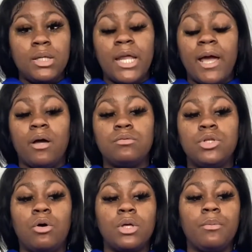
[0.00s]
Now,
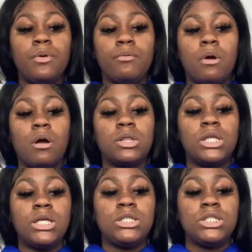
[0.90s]
don't get me wrong,
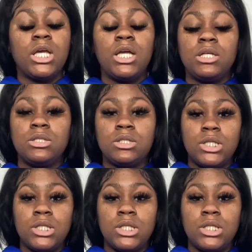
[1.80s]
things change,